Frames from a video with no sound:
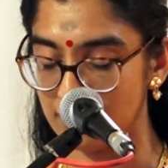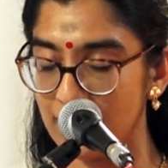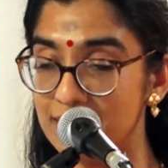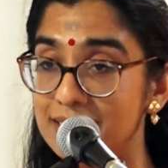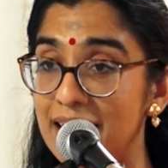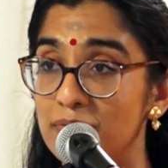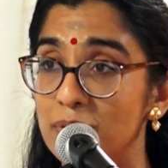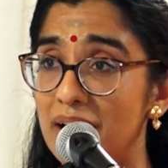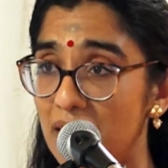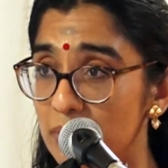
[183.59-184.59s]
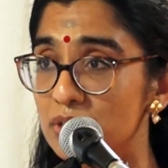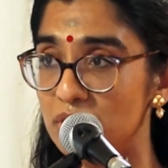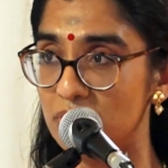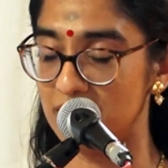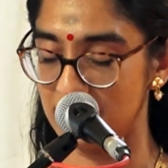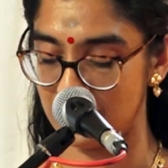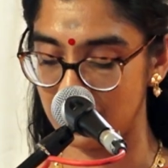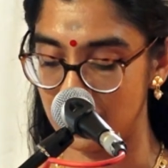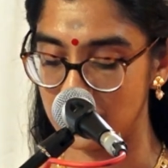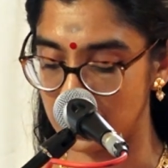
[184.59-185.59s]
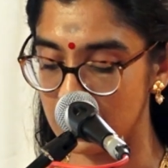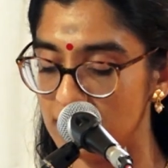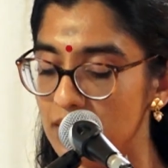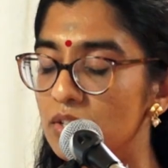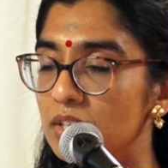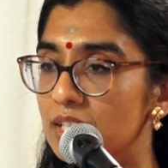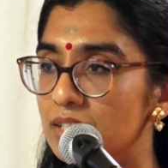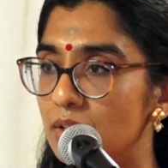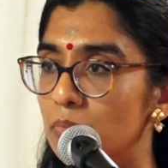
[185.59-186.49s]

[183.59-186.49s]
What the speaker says: It's therefore our duty to continue this,